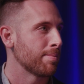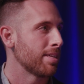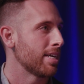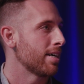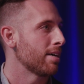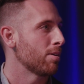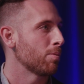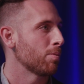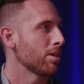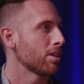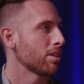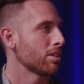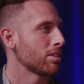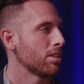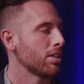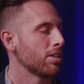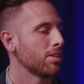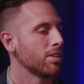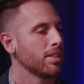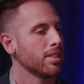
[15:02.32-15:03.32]
there at work.
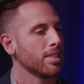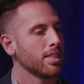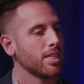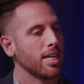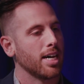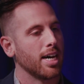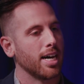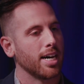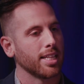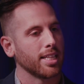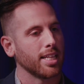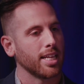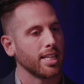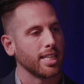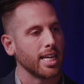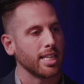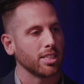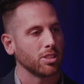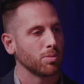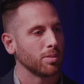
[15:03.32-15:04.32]
So
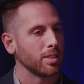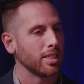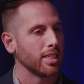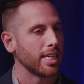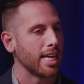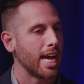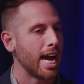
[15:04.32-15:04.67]
that's really